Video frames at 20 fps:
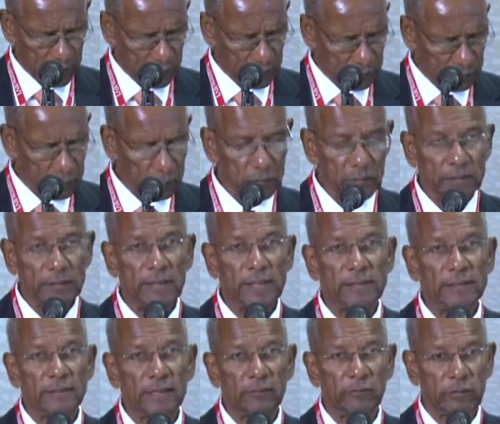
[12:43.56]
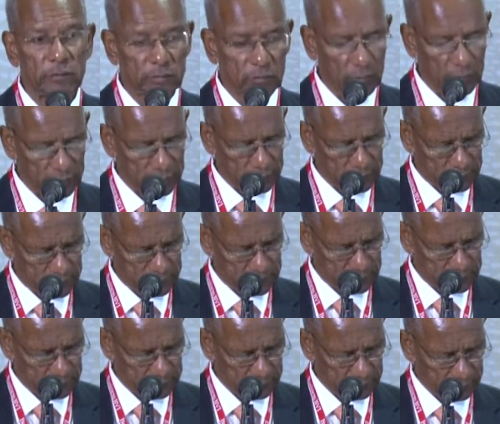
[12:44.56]
new hotels and
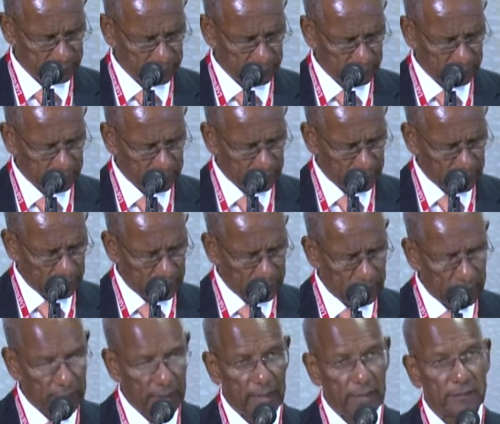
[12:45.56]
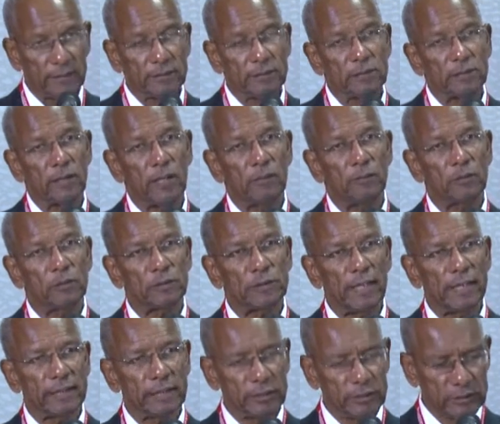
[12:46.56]
resorts. And this is almost
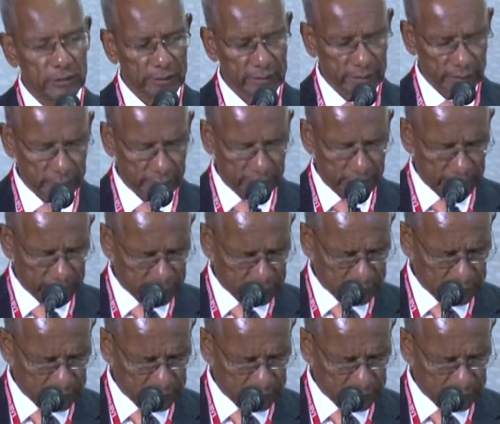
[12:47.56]
like a chicken and egg